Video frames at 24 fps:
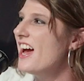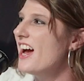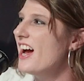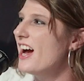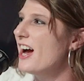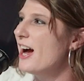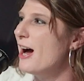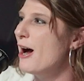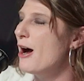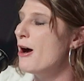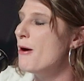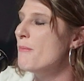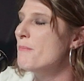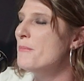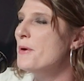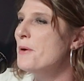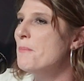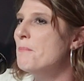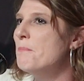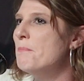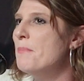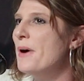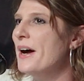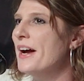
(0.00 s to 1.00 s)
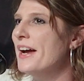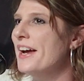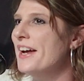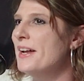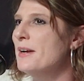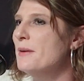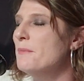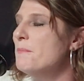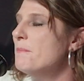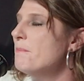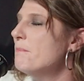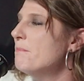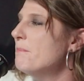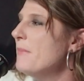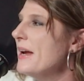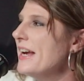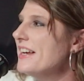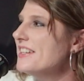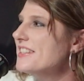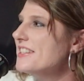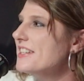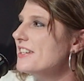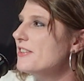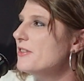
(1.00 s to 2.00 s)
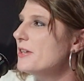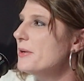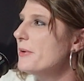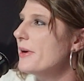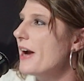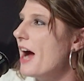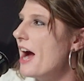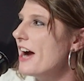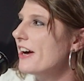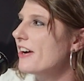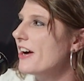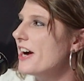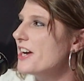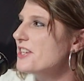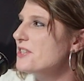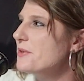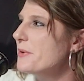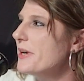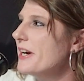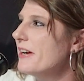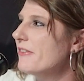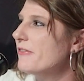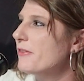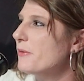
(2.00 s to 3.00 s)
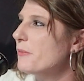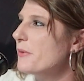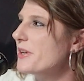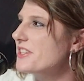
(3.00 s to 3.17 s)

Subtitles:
But basically, when I graduated from